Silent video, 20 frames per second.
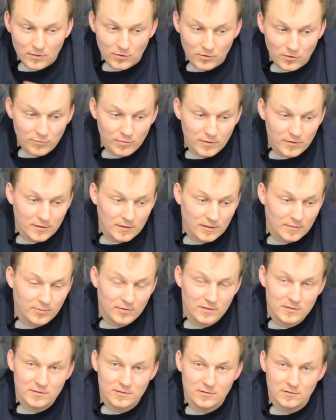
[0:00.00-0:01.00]
you were in the
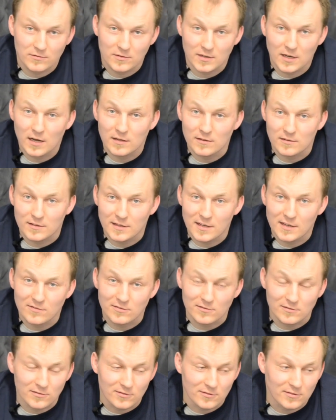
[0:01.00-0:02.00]
presence of God in
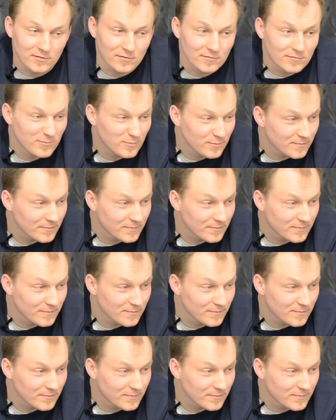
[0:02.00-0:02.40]
heaven, you know